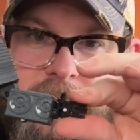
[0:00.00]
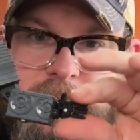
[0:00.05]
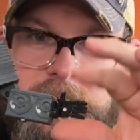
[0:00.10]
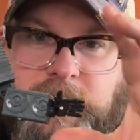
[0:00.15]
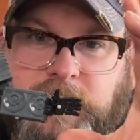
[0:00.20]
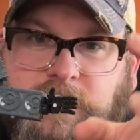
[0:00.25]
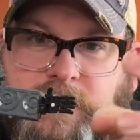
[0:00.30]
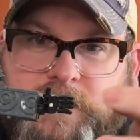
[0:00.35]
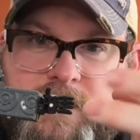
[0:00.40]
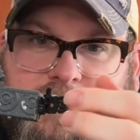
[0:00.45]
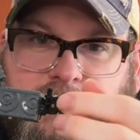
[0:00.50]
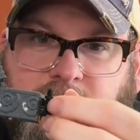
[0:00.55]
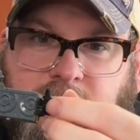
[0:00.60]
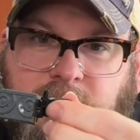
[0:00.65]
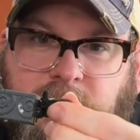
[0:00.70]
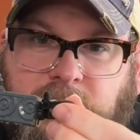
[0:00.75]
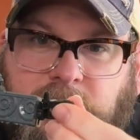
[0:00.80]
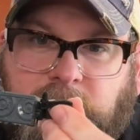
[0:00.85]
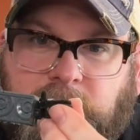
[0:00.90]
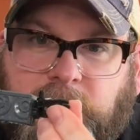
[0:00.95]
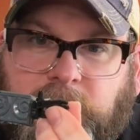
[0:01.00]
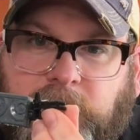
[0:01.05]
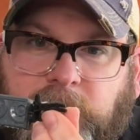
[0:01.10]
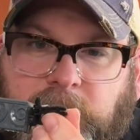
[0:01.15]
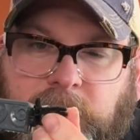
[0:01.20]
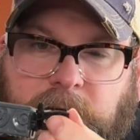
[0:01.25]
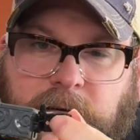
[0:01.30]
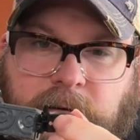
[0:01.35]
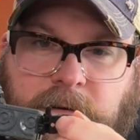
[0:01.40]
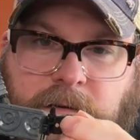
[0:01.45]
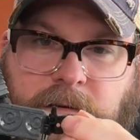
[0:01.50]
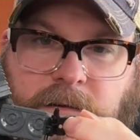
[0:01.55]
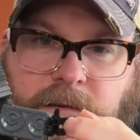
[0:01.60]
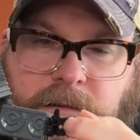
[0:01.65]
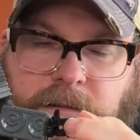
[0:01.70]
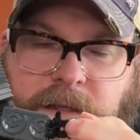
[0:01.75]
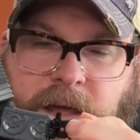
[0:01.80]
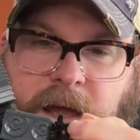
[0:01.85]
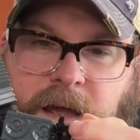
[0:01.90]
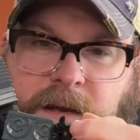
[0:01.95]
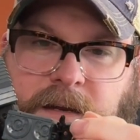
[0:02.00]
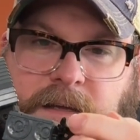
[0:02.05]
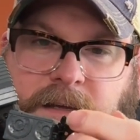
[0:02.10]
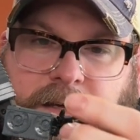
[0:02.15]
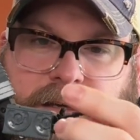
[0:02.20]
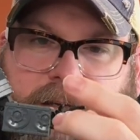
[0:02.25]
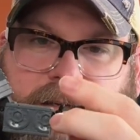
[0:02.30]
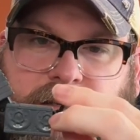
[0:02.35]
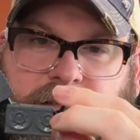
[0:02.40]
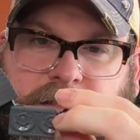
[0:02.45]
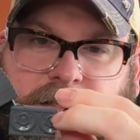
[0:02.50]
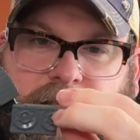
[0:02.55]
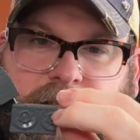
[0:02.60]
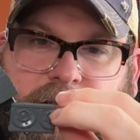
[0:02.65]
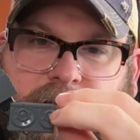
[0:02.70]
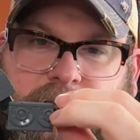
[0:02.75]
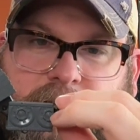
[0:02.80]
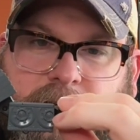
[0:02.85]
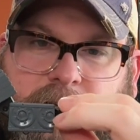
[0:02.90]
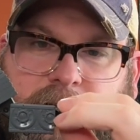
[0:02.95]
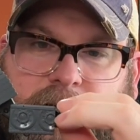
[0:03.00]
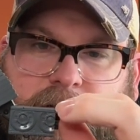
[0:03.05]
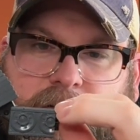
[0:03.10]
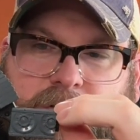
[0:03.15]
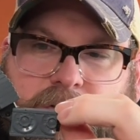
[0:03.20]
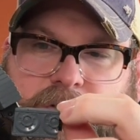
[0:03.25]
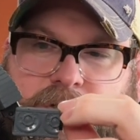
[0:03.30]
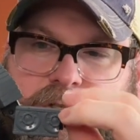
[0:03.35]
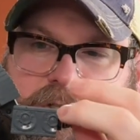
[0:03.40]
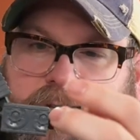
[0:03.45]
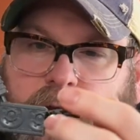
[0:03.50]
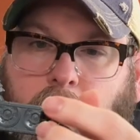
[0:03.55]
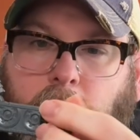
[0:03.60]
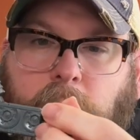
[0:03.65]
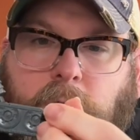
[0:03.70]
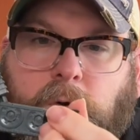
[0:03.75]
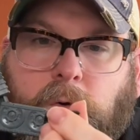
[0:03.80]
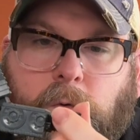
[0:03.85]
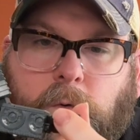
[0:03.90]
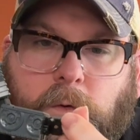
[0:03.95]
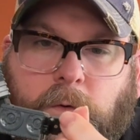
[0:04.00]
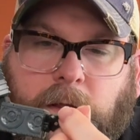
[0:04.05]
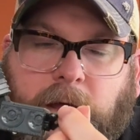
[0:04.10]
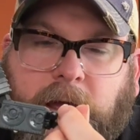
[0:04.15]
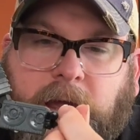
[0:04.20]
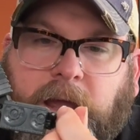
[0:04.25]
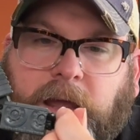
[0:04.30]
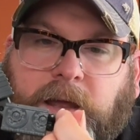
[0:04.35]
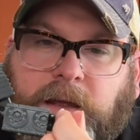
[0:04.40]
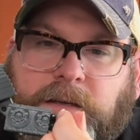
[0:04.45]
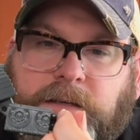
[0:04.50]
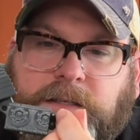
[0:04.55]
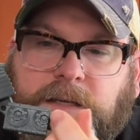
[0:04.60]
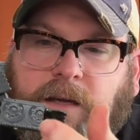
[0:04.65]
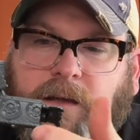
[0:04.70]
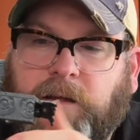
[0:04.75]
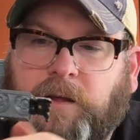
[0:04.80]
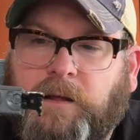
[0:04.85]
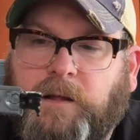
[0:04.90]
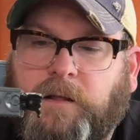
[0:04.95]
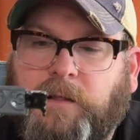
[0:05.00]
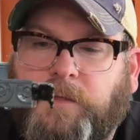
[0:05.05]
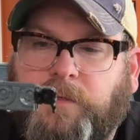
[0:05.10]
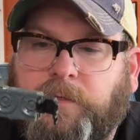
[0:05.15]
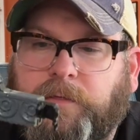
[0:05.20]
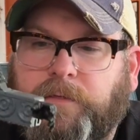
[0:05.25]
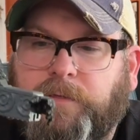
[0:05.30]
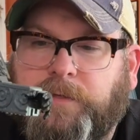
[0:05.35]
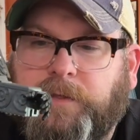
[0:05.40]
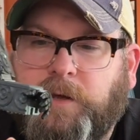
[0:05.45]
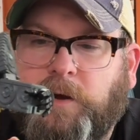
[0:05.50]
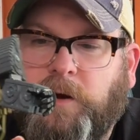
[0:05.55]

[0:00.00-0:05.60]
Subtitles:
this. That is so cool. And the